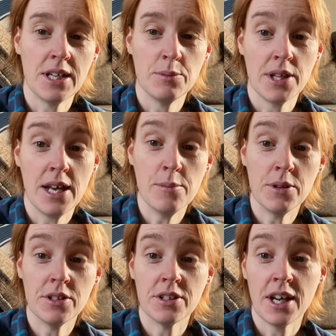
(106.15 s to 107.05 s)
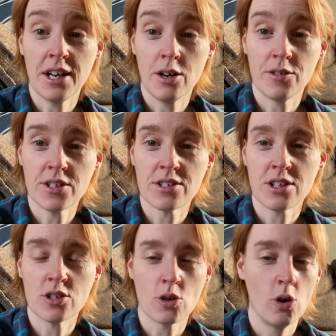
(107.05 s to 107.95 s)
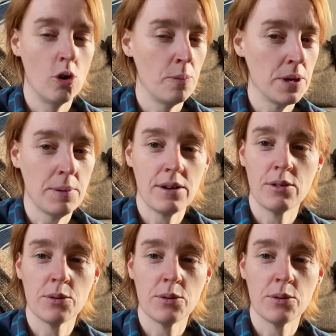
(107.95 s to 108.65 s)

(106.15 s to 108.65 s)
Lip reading: with him and Elvis has all been about Rowan.